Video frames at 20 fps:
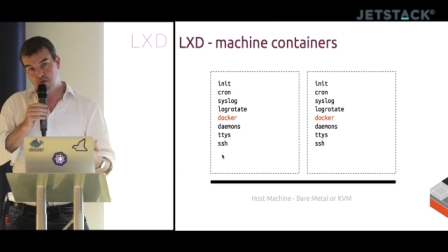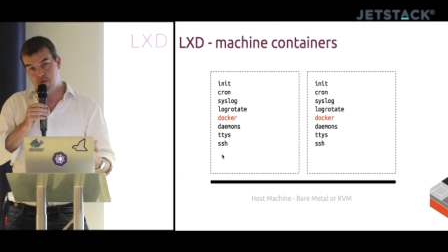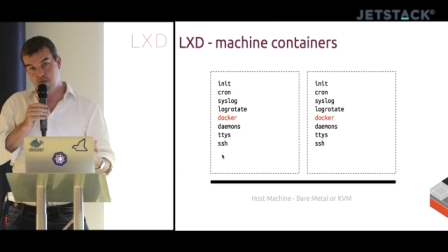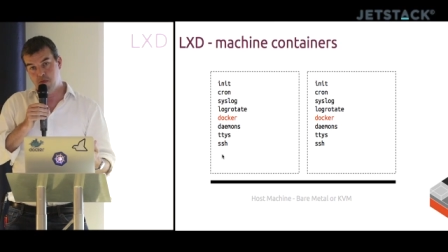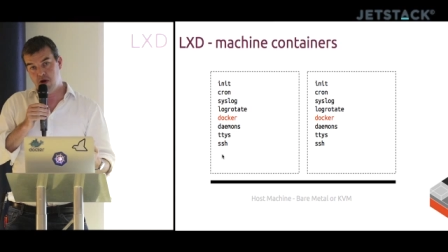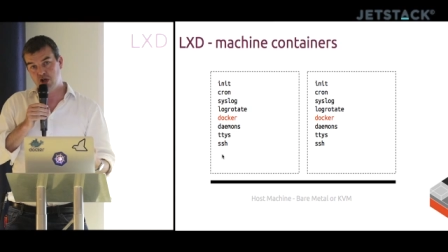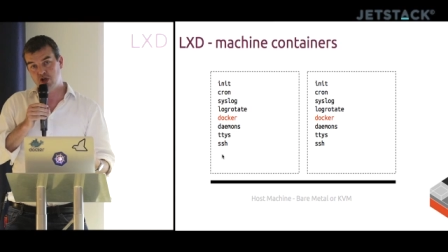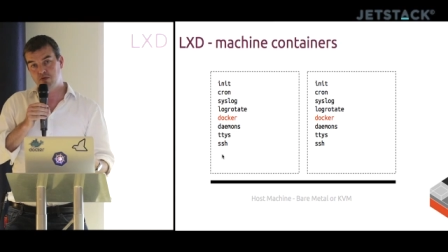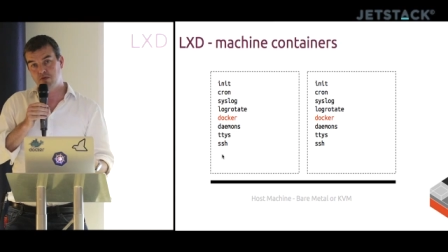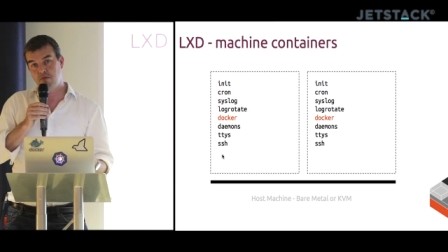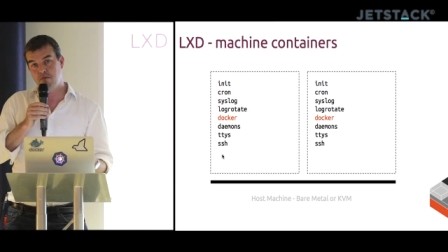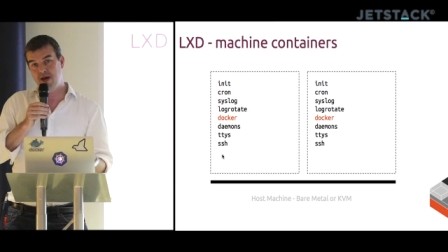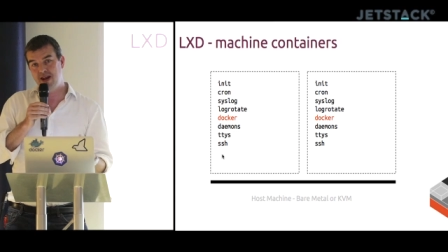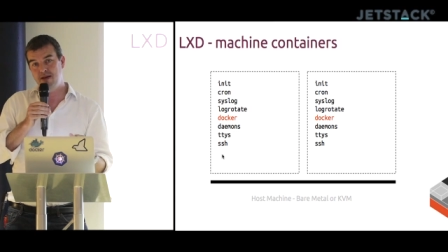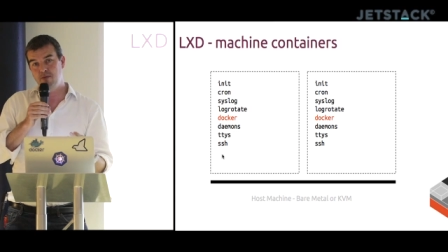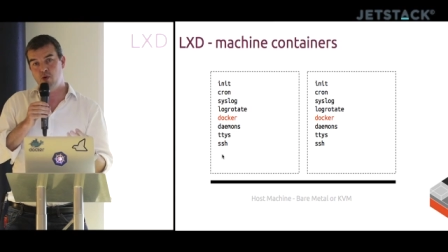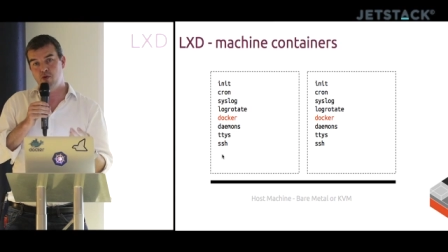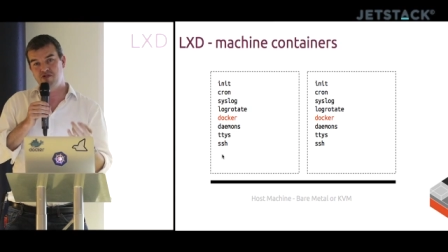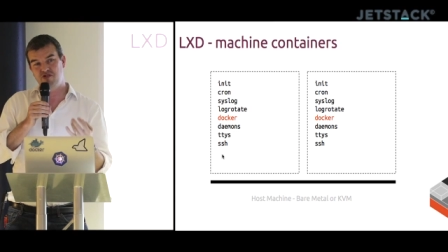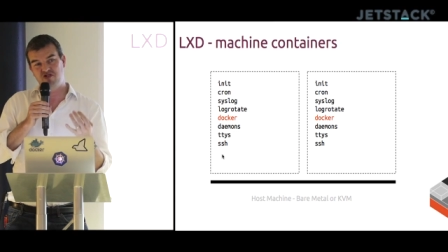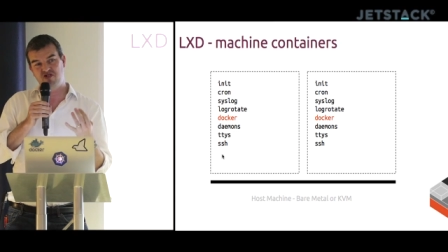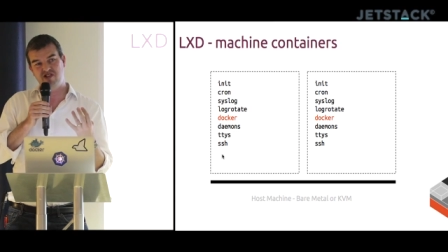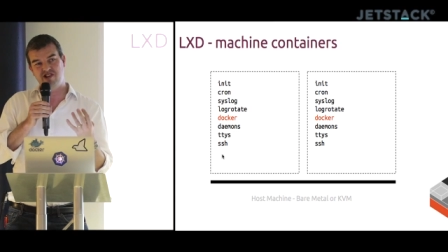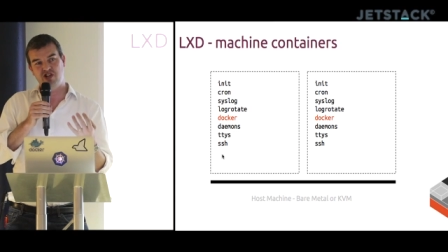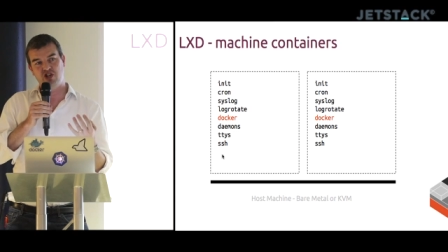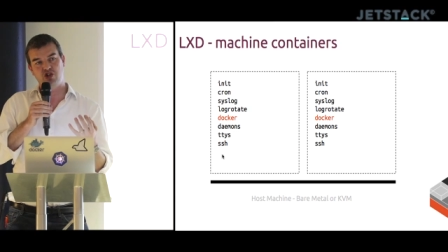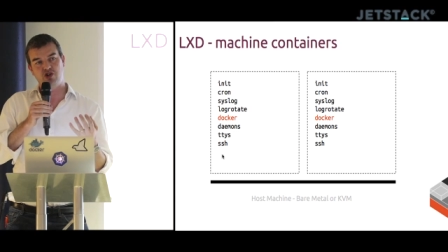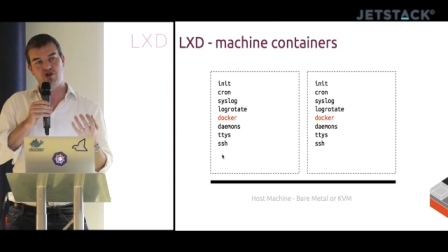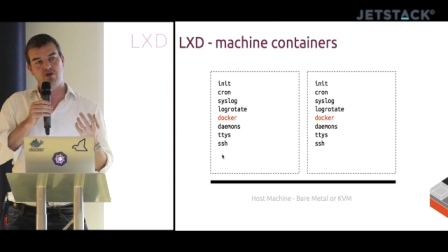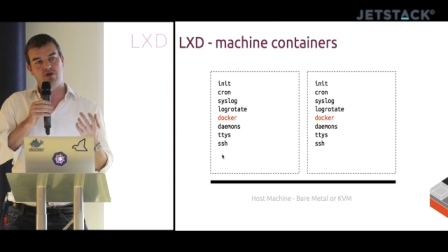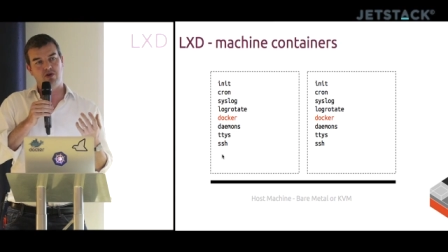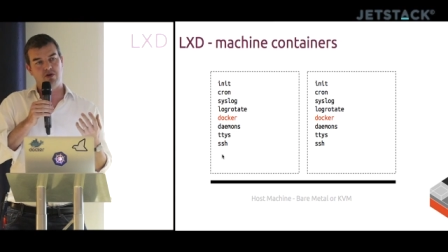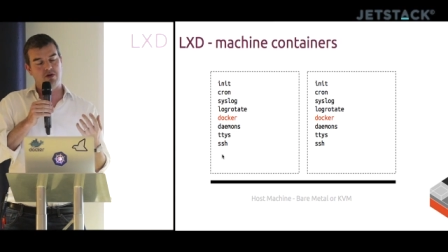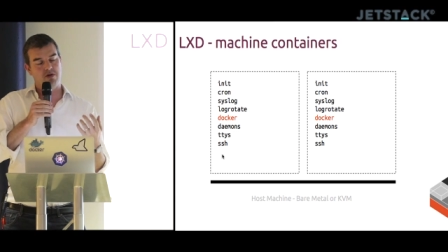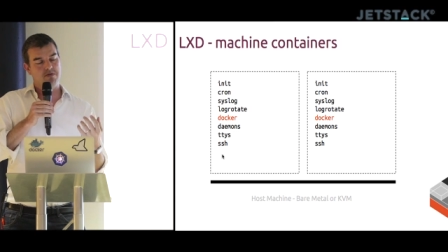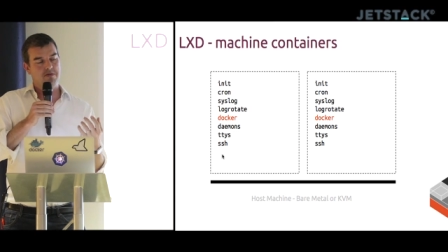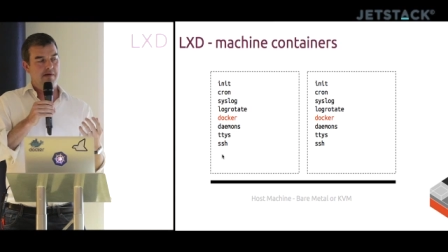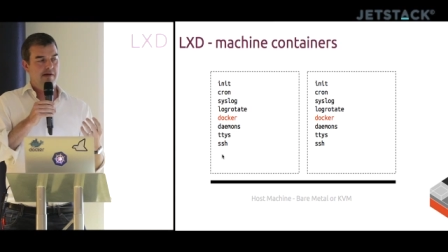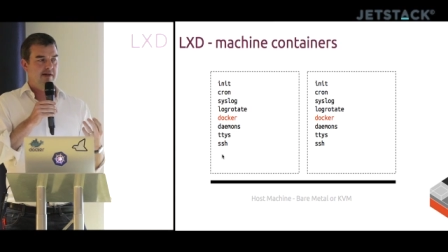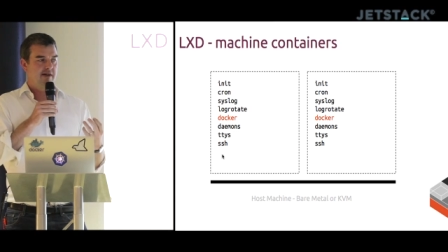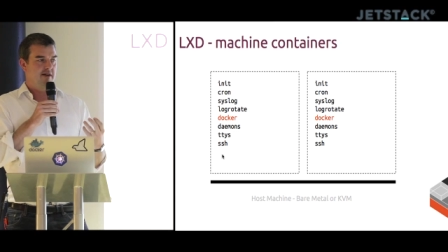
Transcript: many more of the traditional